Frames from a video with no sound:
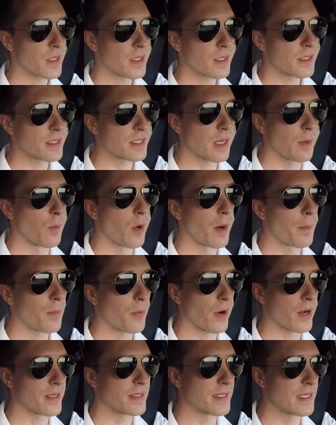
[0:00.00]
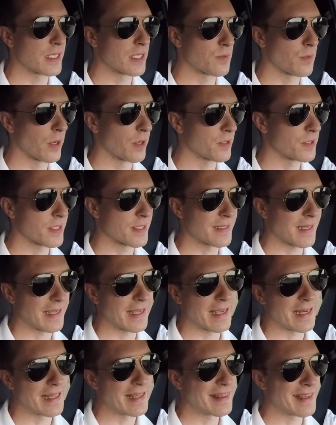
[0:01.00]
somewhat pricey as well, just
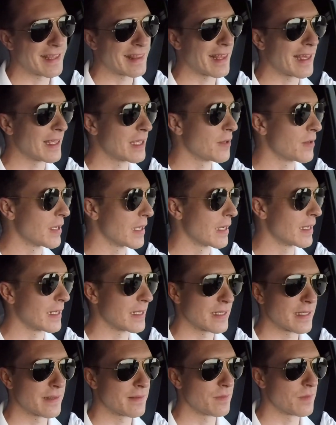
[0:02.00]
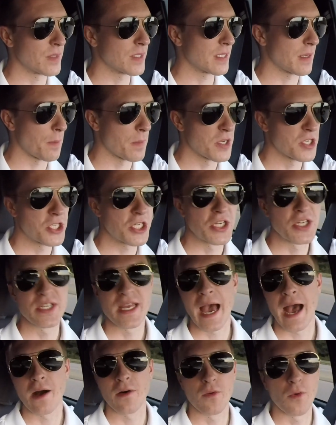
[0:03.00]
like anything that you get. It's a machined
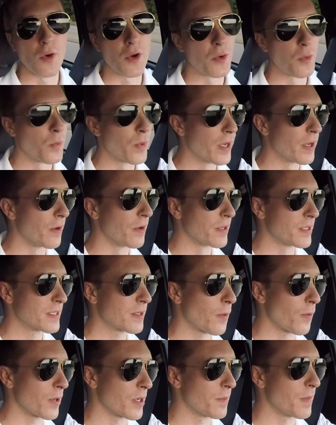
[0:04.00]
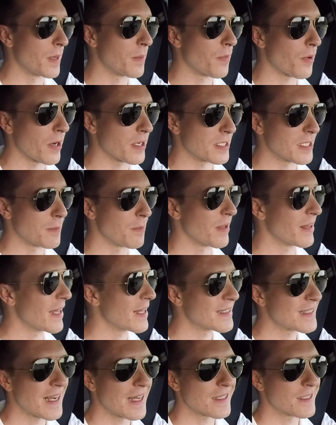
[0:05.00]
alloy wheel, it's going to be pricey, but
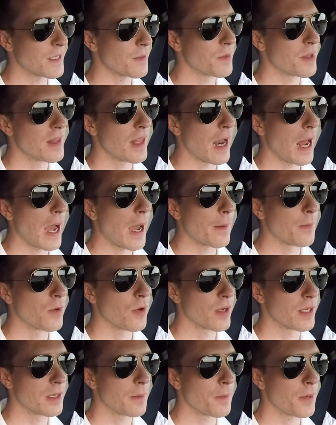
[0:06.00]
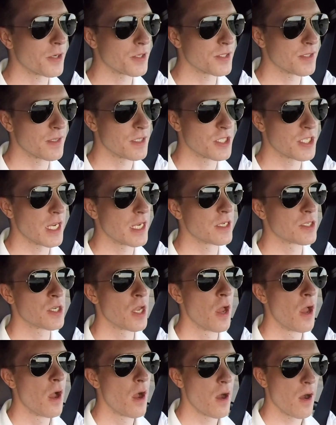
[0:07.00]
that's not something that I'm looking to personally change
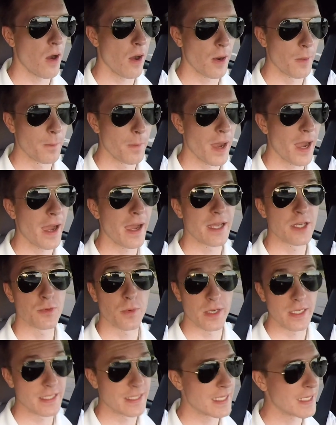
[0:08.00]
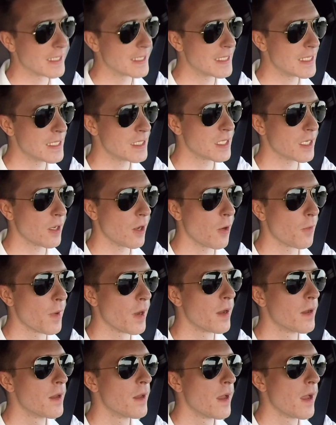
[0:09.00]
on my 2016
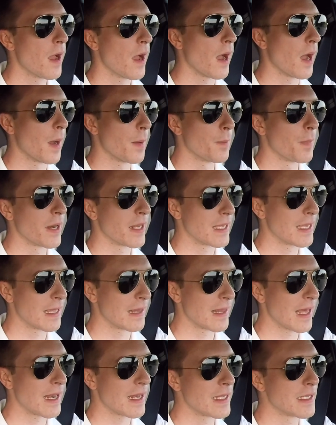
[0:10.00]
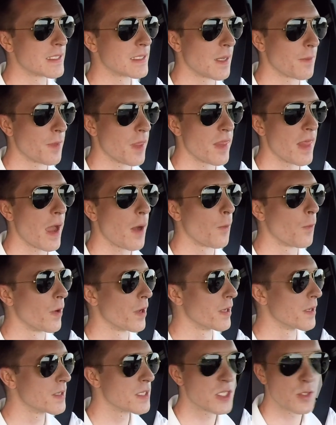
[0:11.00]
Tacoma. But again, that is something that
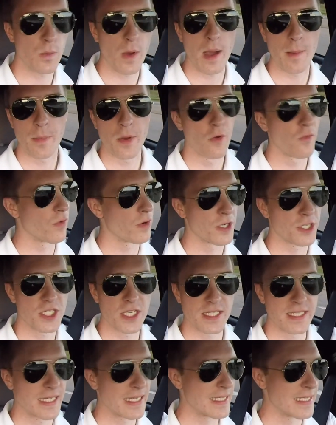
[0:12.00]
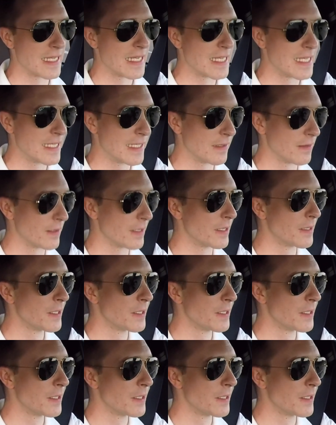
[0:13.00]
would swap over just as easily.